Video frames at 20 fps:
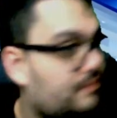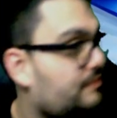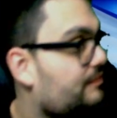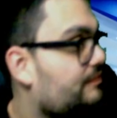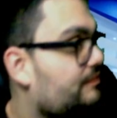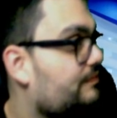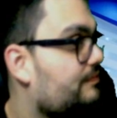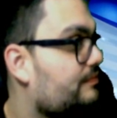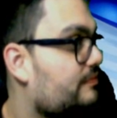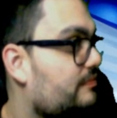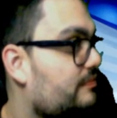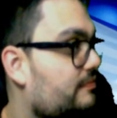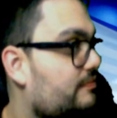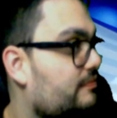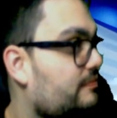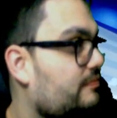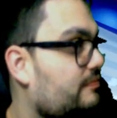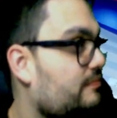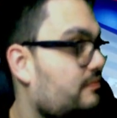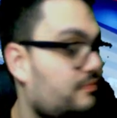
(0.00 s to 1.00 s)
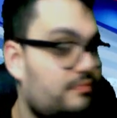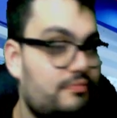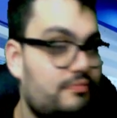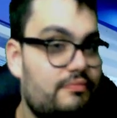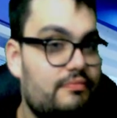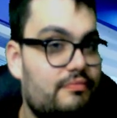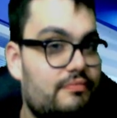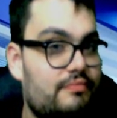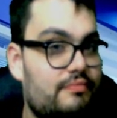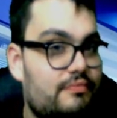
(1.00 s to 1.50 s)
Same setup for Dallas here.
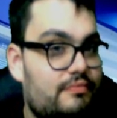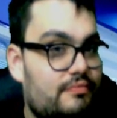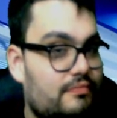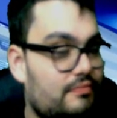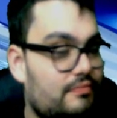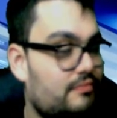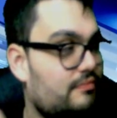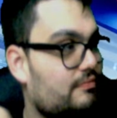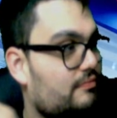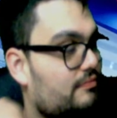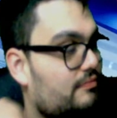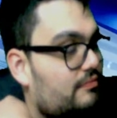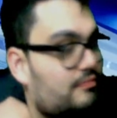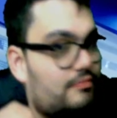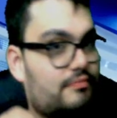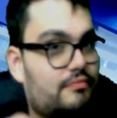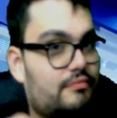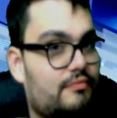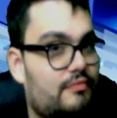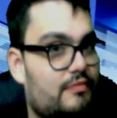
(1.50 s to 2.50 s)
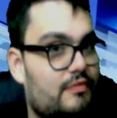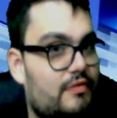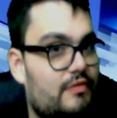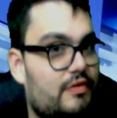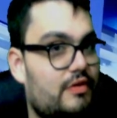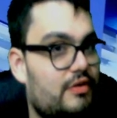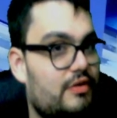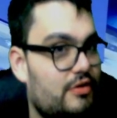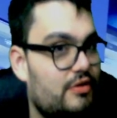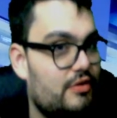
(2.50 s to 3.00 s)
Robinson's going to try to come in and grab
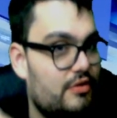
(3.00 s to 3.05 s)
this.